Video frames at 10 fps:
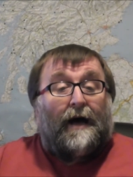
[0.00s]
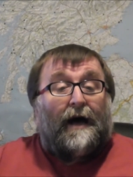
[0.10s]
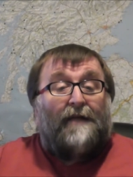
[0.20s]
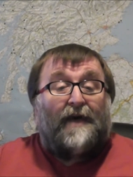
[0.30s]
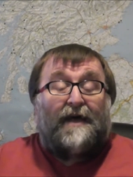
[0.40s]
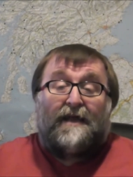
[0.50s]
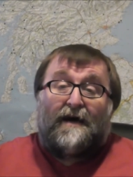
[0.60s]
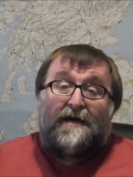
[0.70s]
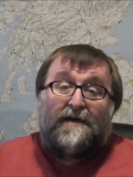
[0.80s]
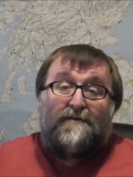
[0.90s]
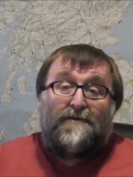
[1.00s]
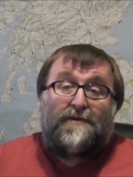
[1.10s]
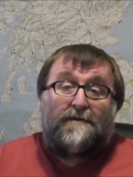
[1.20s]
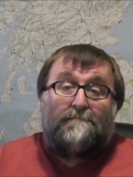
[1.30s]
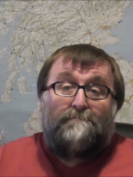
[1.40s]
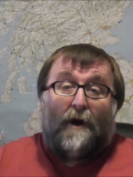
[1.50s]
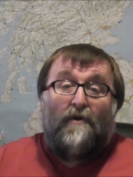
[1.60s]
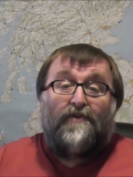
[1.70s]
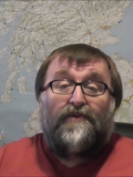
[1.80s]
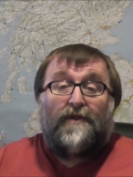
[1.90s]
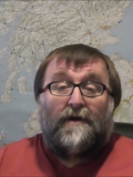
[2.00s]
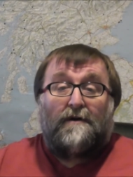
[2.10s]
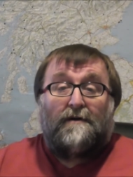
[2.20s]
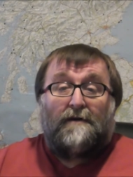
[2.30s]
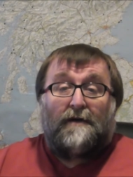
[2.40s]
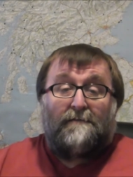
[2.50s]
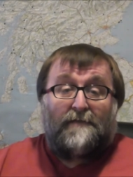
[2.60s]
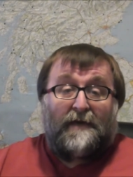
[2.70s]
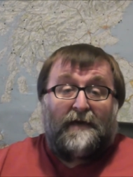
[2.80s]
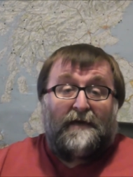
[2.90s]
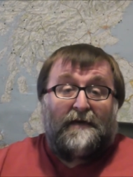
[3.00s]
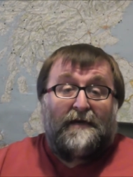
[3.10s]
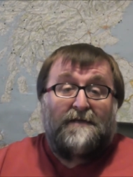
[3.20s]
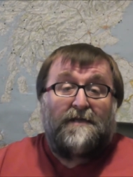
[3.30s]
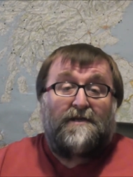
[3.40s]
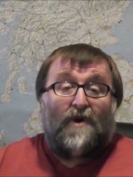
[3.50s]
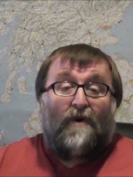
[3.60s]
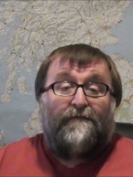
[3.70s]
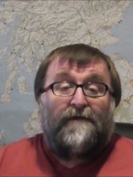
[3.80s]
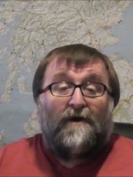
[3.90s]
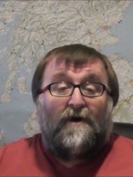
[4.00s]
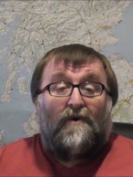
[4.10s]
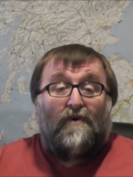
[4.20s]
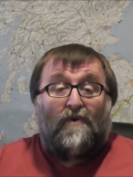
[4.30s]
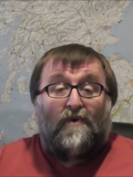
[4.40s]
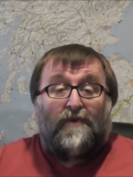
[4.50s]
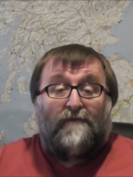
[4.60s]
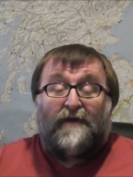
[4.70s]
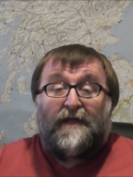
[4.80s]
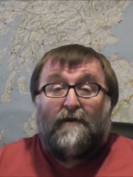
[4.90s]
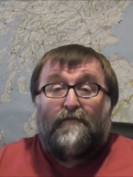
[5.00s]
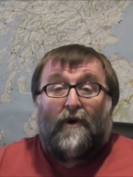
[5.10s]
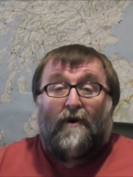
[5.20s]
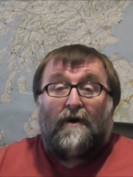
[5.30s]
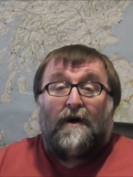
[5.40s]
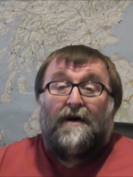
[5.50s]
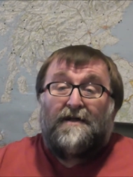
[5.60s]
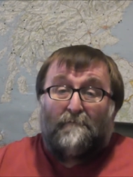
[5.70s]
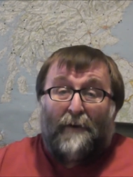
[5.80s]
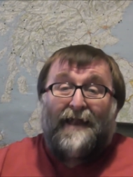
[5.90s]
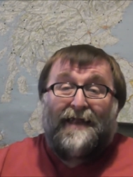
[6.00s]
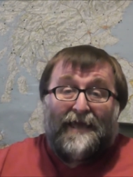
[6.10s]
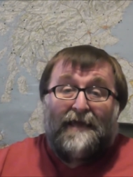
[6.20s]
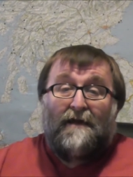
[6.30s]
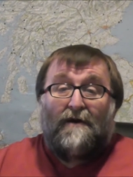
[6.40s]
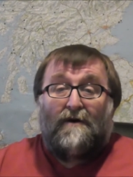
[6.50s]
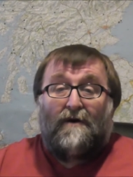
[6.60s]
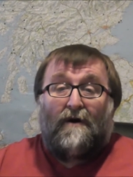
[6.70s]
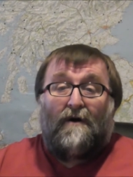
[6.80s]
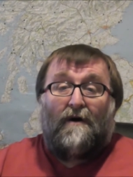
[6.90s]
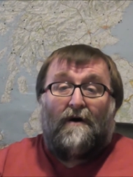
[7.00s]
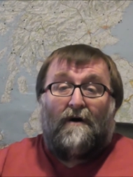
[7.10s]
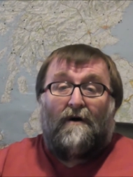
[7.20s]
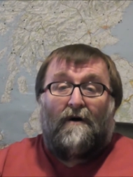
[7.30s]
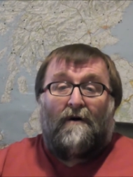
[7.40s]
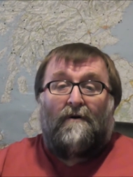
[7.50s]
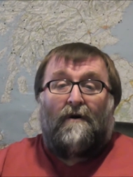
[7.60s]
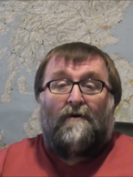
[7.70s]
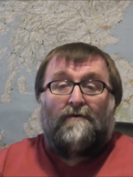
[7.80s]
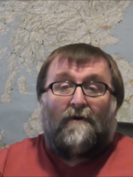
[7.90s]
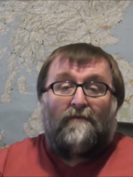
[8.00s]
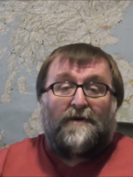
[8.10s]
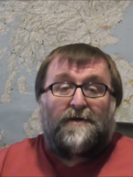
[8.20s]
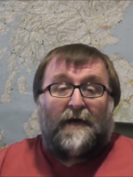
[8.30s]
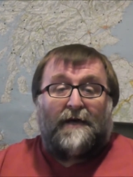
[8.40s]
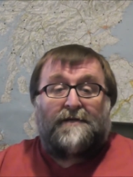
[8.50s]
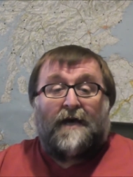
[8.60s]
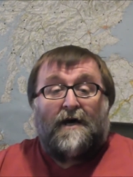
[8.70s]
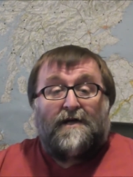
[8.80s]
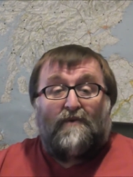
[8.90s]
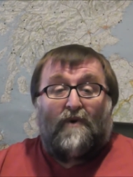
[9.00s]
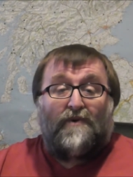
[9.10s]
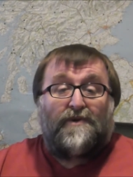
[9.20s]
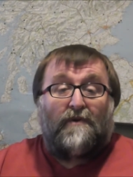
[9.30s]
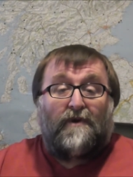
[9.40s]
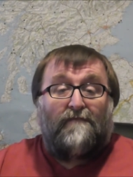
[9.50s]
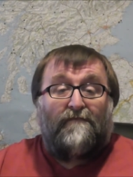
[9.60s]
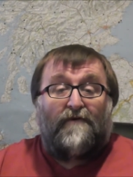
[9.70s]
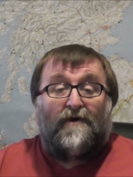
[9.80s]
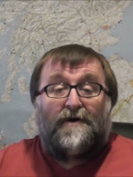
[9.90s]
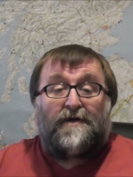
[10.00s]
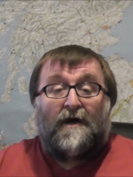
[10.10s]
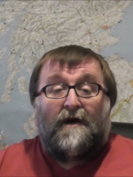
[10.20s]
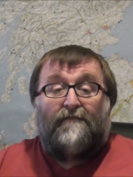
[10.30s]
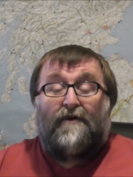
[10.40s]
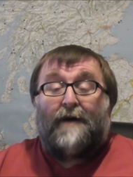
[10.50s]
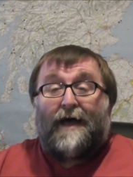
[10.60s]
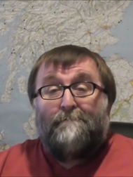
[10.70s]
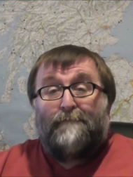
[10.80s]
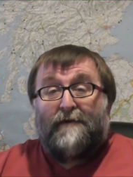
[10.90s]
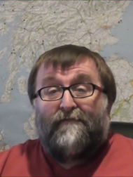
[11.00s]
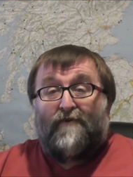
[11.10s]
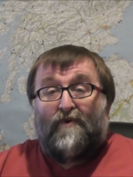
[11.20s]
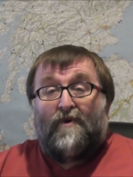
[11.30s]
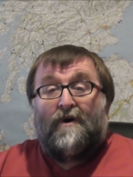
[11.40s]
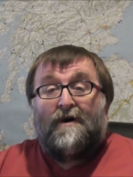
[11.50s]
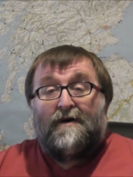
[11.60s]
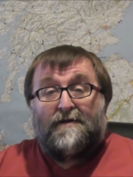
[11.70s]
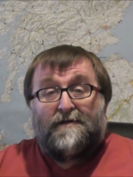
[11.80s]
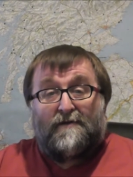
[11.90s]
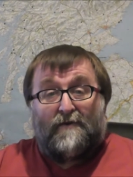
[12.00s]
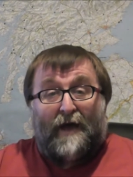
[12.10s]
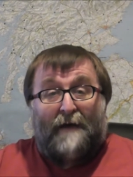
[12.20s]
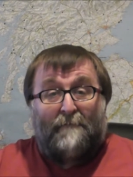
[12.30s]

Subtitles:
And then I use both the EasySoft or the Video Proc, depending on which it is, to also convert from MP4 to